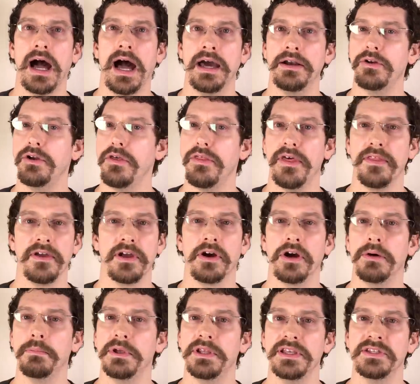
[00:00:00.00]
I don't know that the
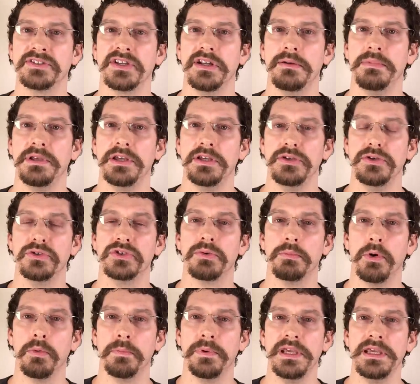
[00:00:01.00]
Kermit is going to be a
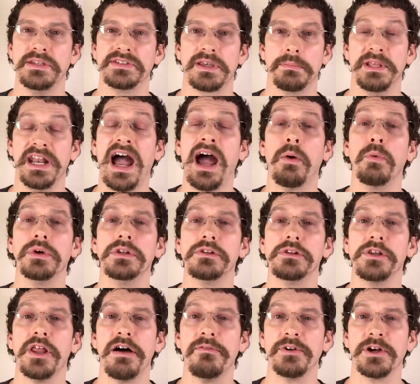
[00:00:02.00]
usable piece. I mean, I would
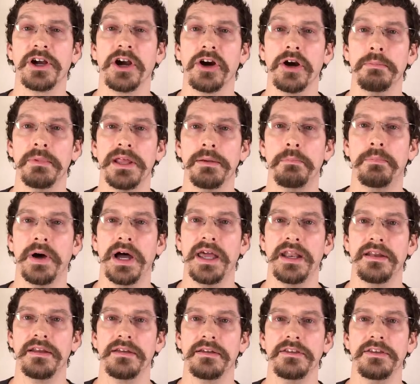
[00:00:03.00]
love a Kermit,
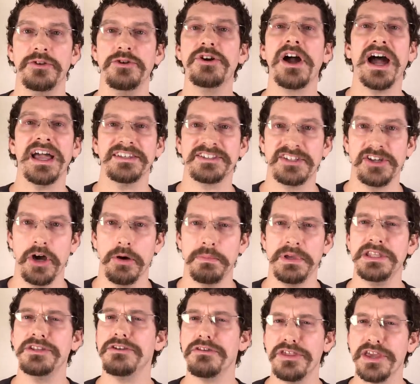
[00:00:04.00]
but you guys know
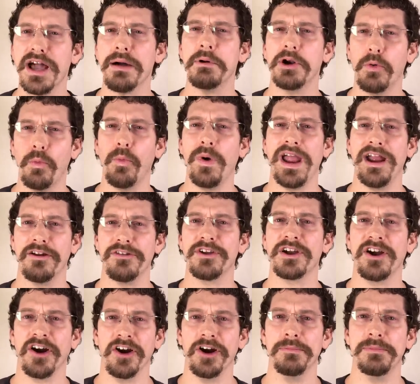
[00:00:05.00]
me. Do you think I'm going to wear
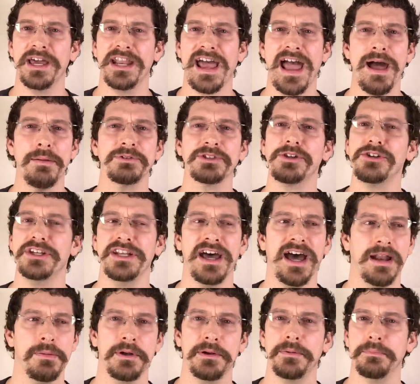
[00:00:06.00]
the Kermit? Absolutely
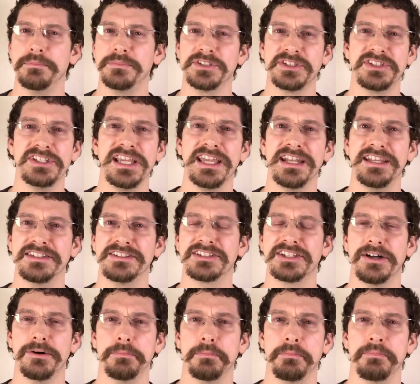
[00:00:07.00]
not. I'm going to stick it in
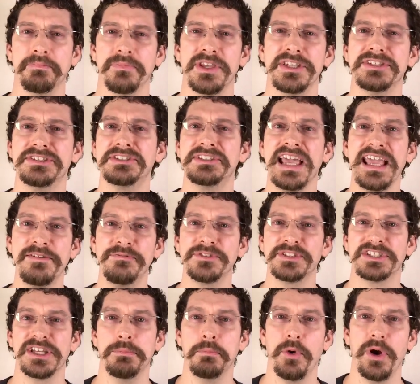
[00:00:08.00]
some safe
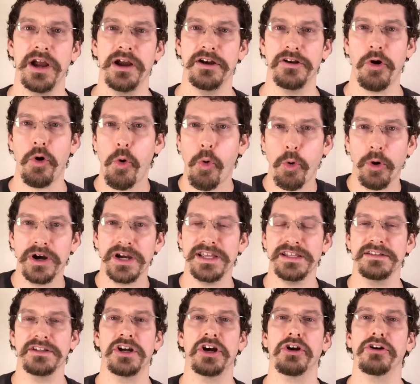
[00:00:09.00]
somewhere and hoard
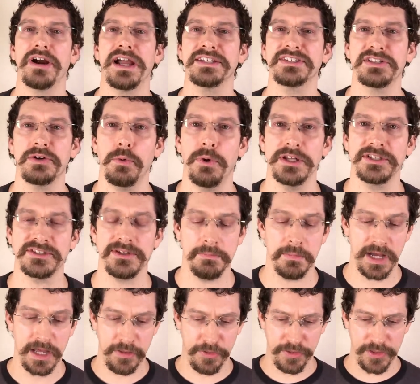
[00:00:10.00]
it and caress it once a
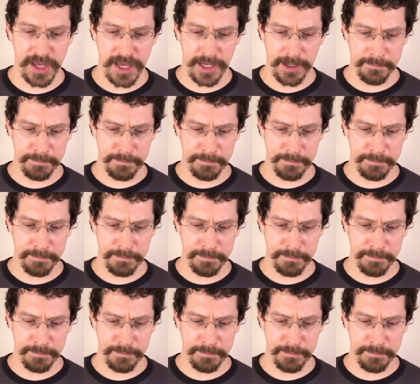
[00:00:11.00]
month.